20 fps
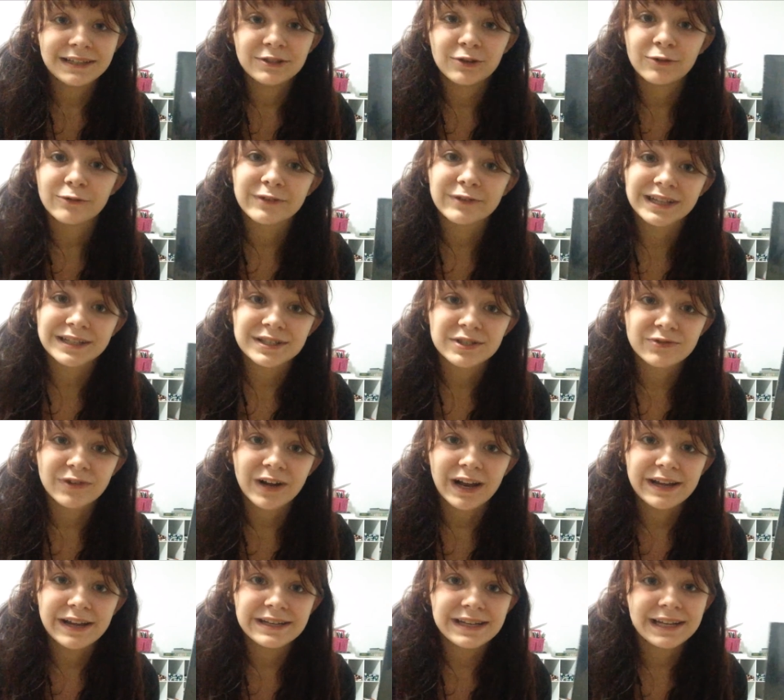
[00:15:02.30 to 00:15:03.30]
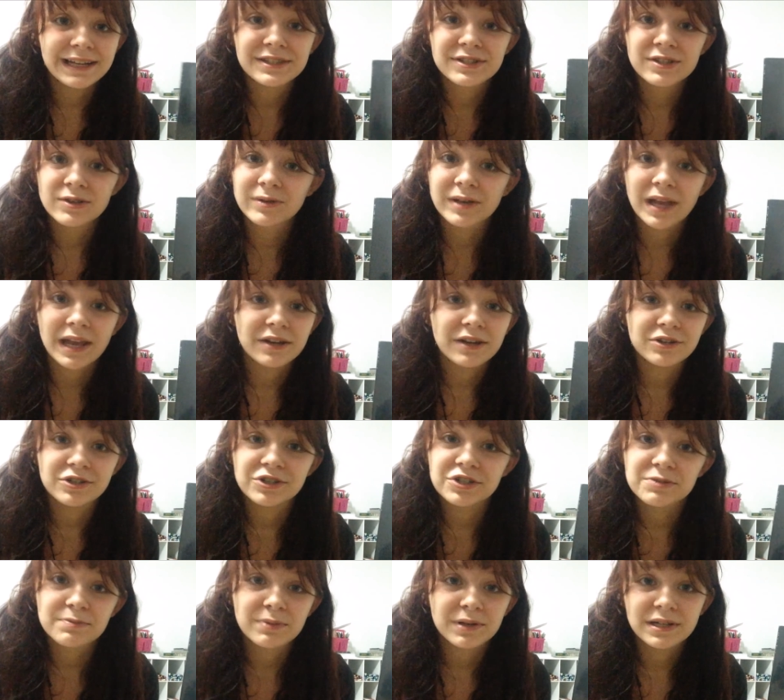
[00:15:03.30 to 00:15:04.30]
I don't feel it's right, it's okay to
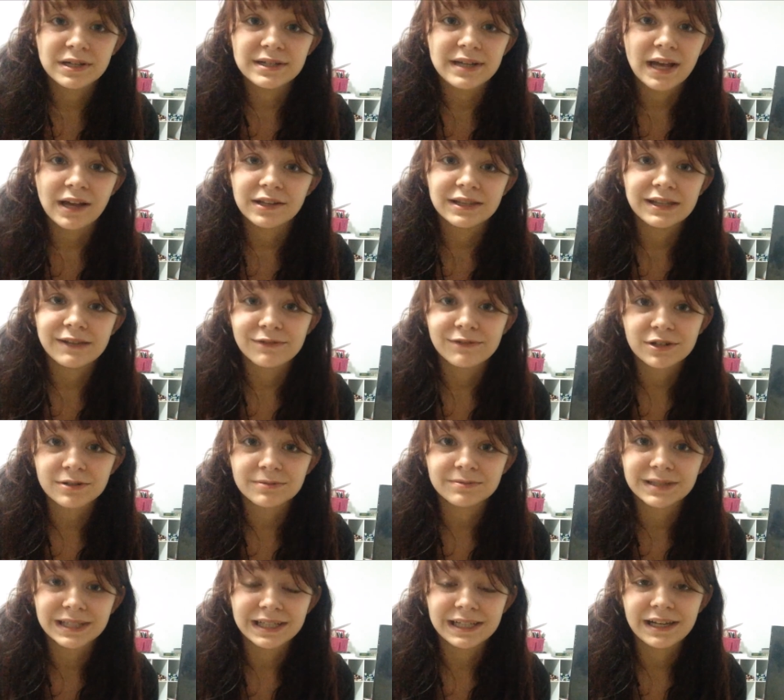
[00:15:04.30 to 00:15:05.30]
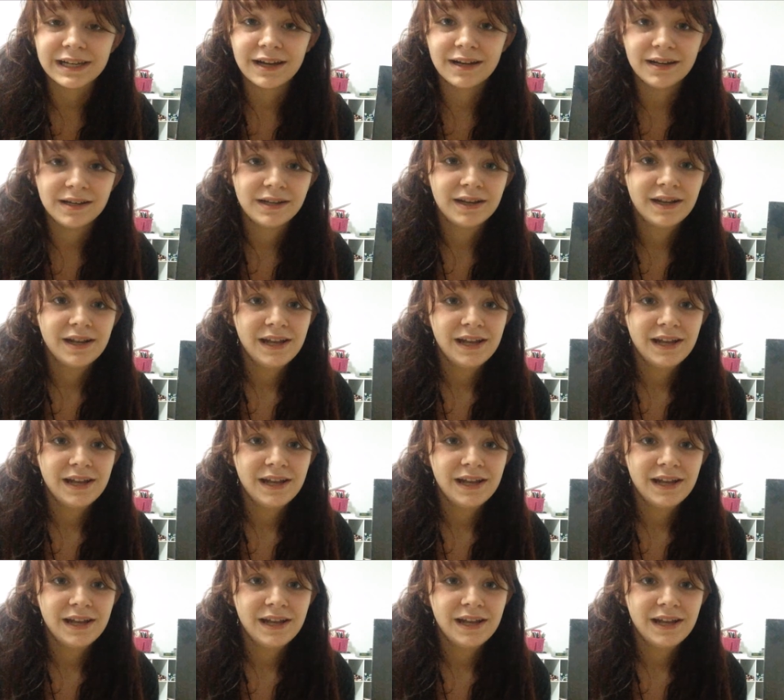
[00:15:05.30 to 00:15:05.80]
just put it down and never complete it.